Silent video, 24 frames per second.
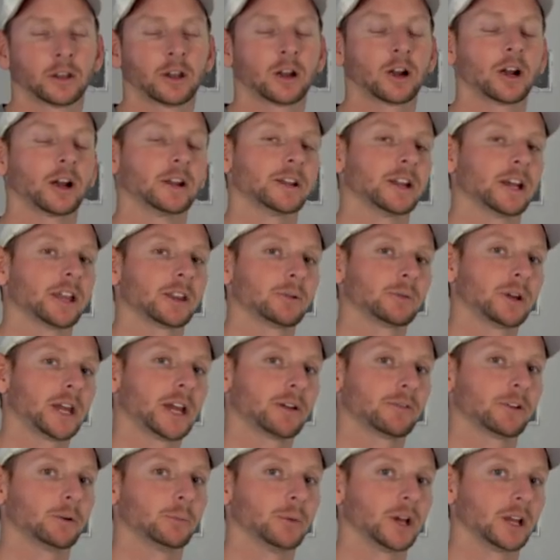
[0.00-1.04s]
All right, now that we
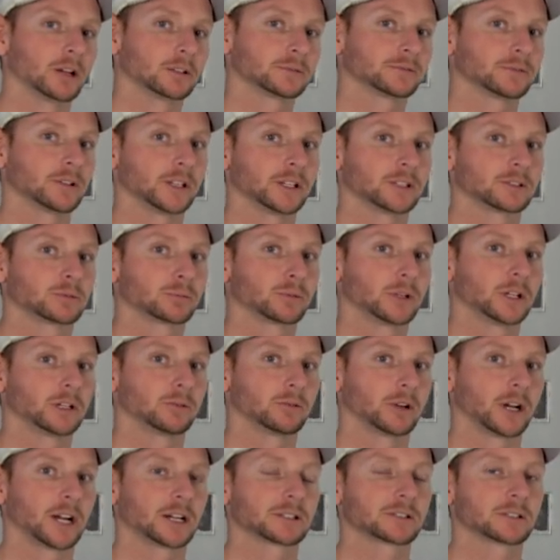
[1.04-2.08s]
have our metal flake sprayed,
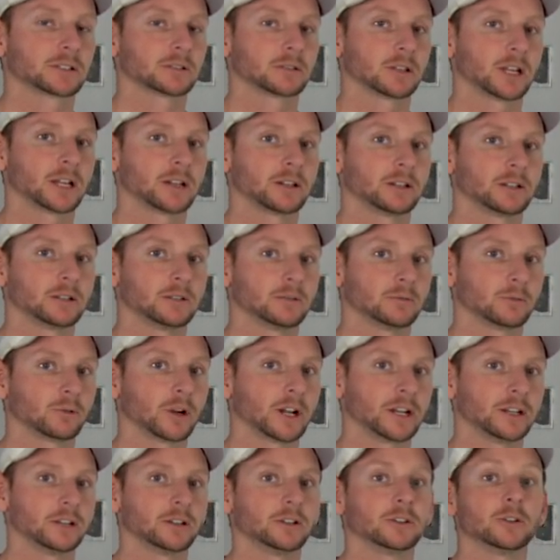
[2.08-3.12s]
we're actually
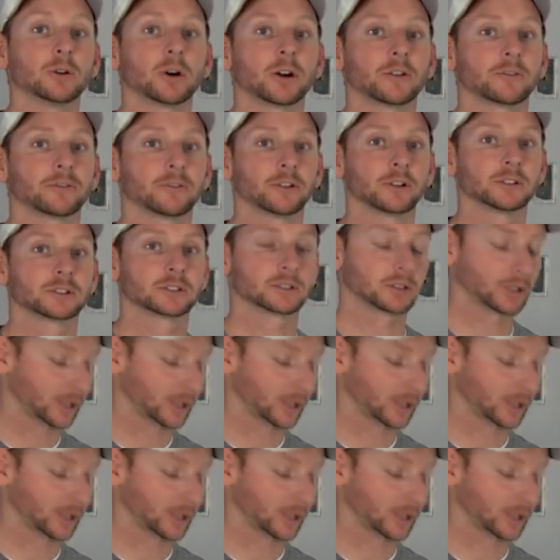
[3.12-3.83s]
ready to do our first